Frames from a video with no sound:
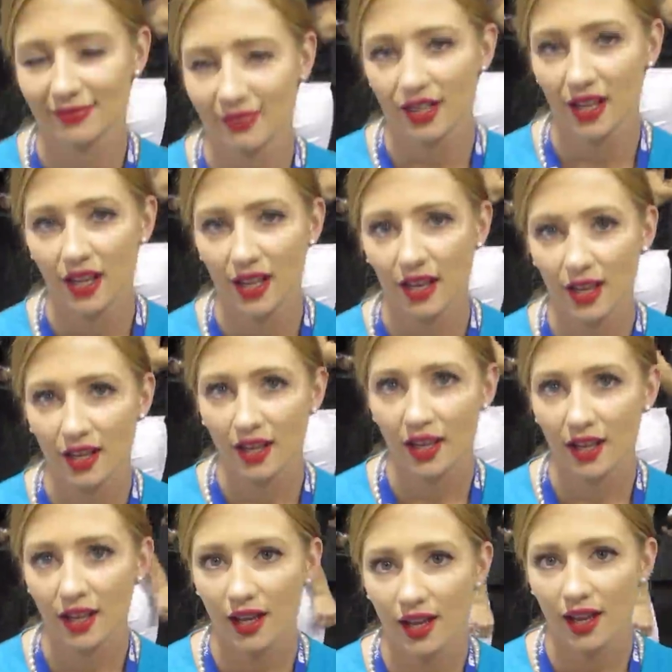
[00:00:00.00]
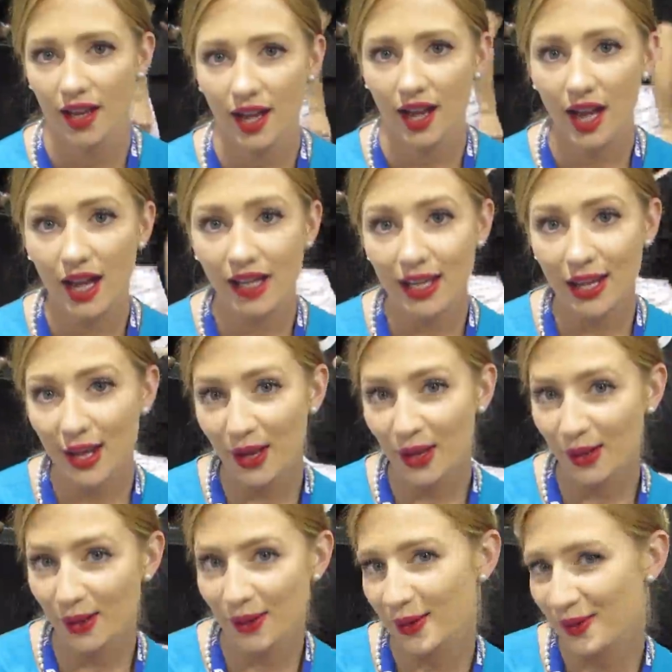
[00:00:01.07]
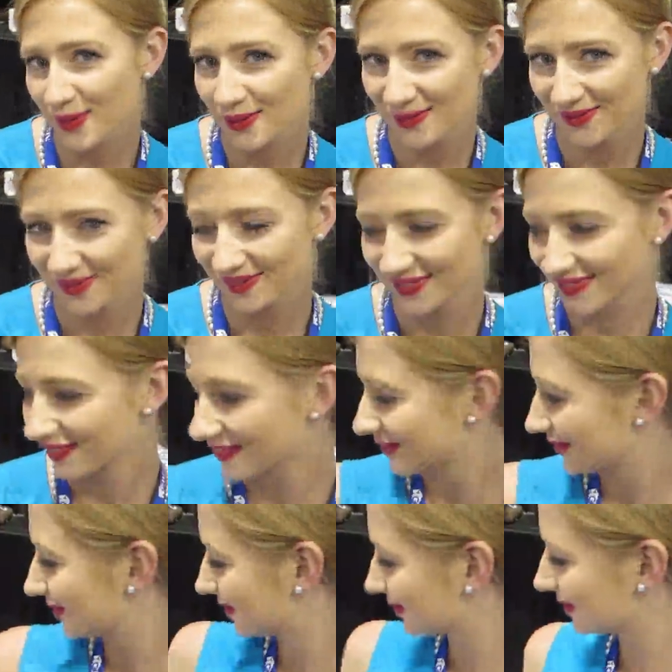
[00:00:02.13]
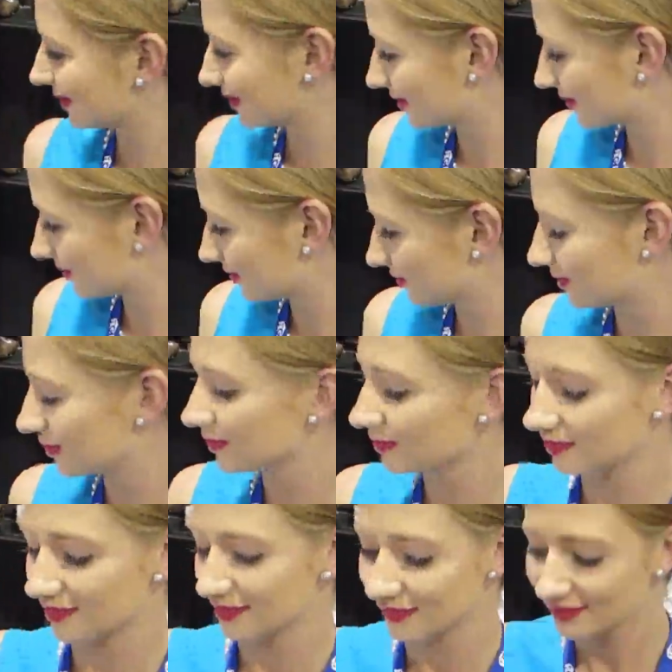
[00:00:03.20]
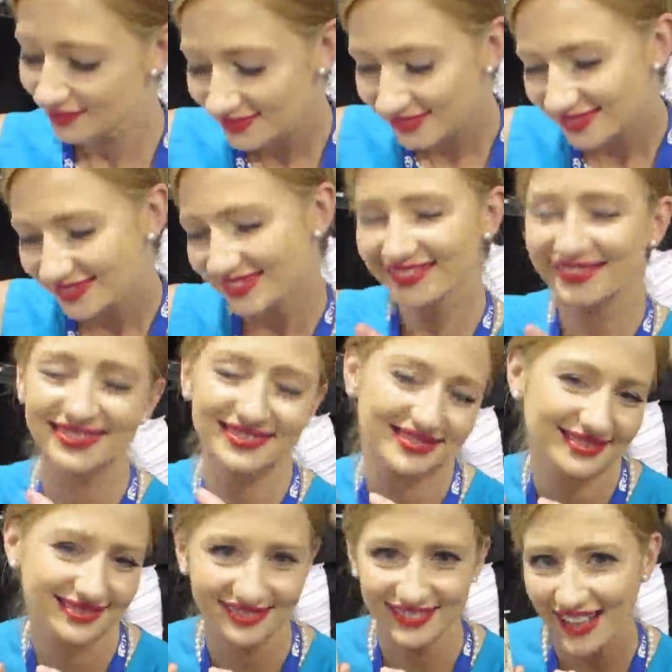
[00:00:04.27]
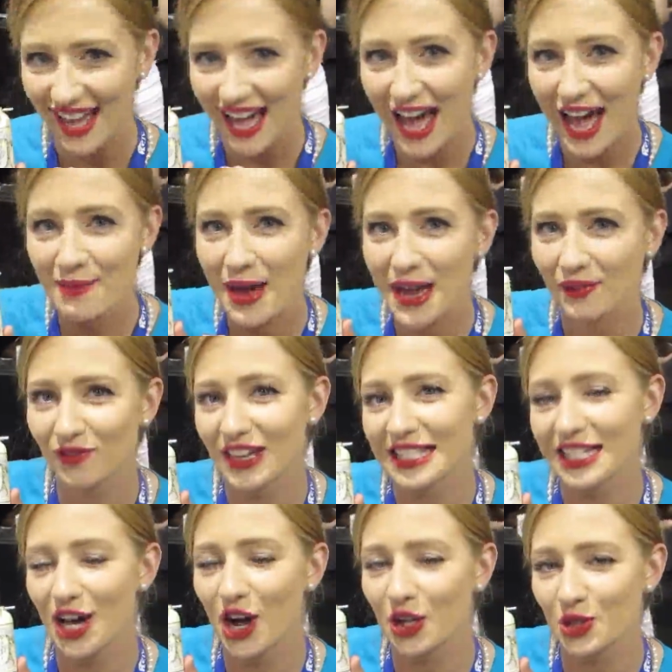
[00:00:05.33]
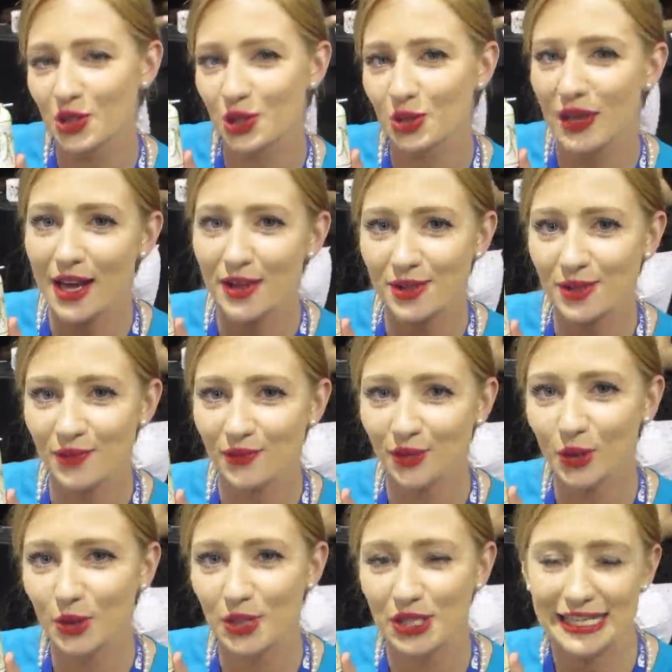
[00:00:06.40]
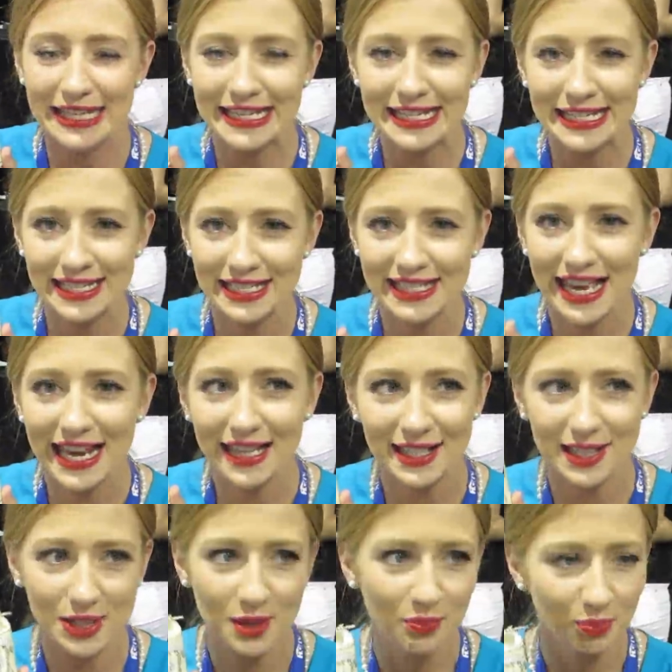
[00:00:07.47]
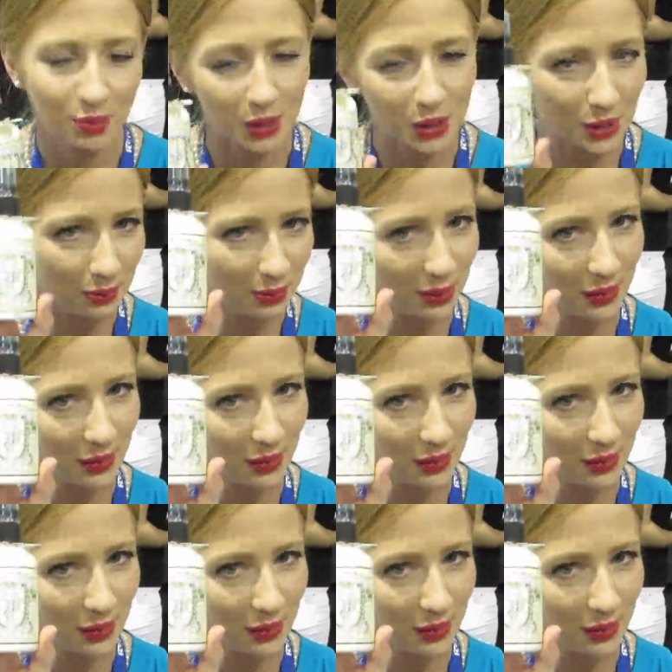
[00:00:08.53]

Look who it is, guys. Hello. You've probably seen her commercials. I'm at VidCon 2014 selling food. so